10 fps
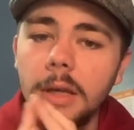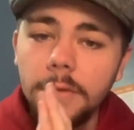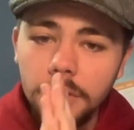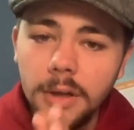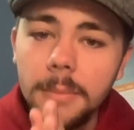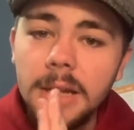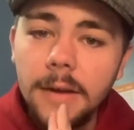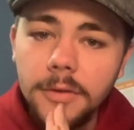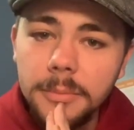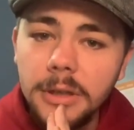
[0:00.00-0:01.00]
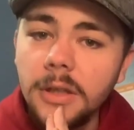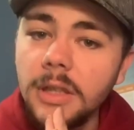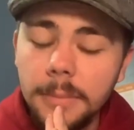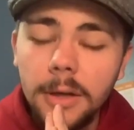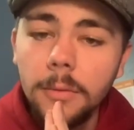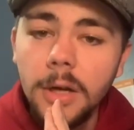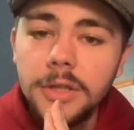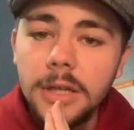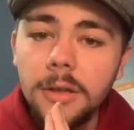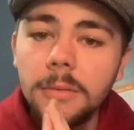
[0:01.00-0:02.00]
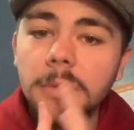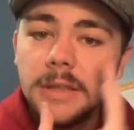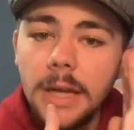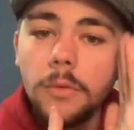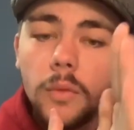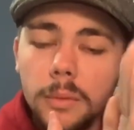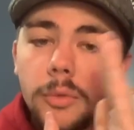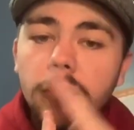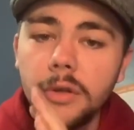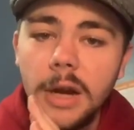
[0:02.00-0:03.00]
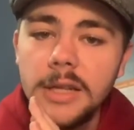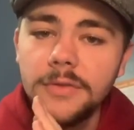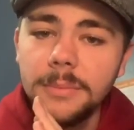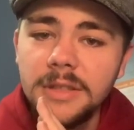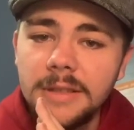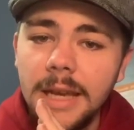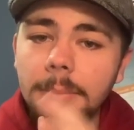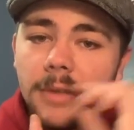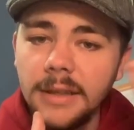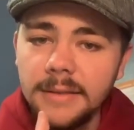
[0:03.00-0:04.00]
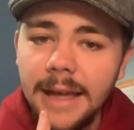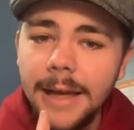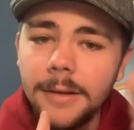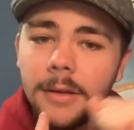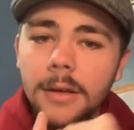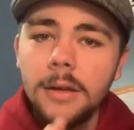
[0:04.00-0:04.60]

If you're coming after me, you better watch out because I will remove your ass from this game like that.